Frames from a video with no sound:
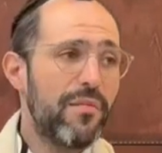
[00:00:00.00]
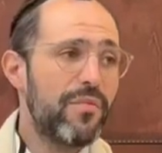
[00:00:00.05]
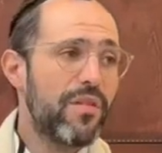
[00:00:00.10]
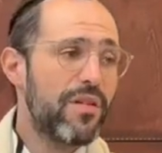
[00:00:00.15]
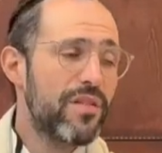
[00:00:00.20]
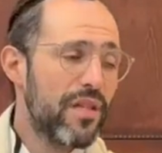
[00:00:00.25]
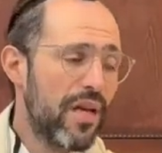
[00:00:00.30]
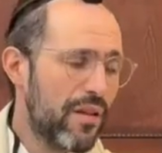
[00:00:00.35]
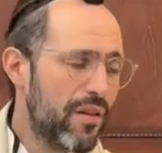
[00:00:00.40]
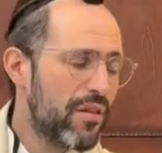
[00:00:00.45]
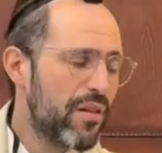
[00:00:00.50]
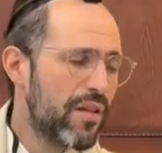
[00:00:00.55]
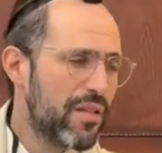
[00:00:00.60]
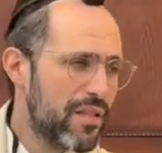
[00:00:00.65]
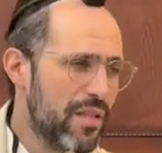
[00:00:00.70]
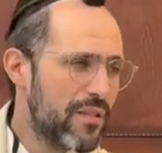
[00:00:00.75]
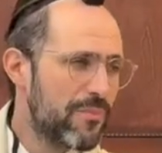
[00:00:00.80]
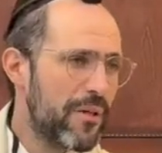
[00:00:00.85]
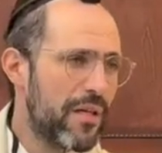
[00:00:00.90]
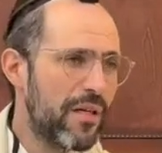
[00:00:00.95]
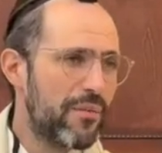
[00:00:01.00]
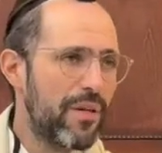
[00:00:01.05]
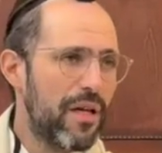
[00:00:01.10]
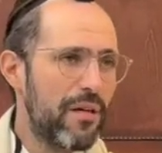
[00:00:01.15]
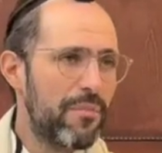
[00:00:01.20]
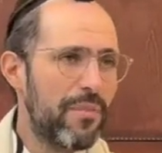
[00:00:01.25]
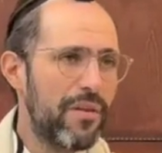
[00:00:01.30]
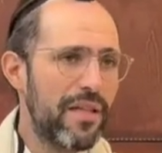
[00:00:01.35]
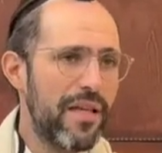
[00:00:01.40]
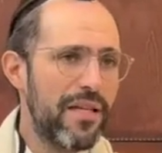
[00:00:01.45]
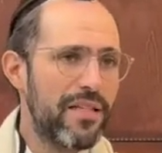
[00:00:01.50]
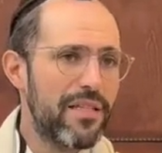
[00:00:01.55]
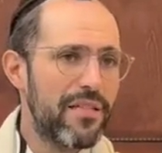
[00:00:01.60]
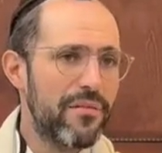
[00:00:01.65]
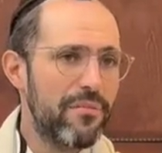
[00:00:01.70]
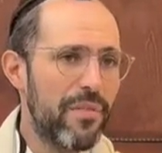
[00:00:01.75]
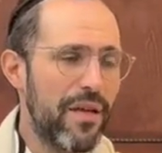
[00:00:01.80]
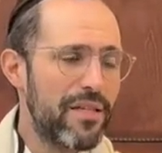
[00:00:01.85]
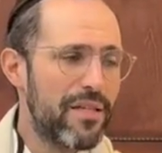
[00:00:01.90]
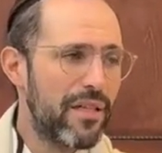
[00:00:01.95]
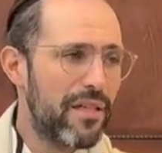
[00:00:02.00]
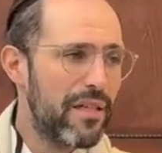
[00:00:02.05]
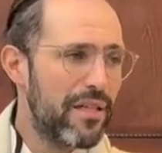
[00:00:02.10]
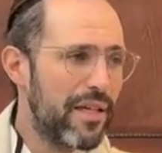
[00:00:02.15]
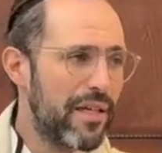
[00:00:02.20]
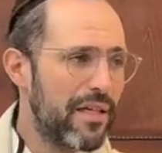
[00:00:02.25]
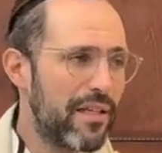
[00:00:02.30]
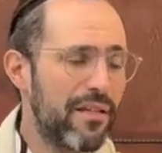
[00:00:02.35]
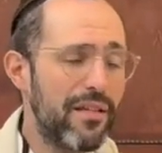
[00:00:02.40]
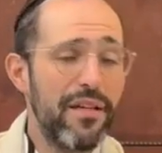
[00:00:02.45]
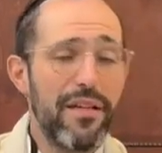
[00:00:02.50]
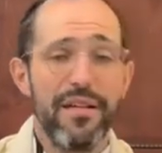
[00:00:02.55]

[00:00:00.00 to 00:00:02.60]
There's other things to speak about, but that's basically it.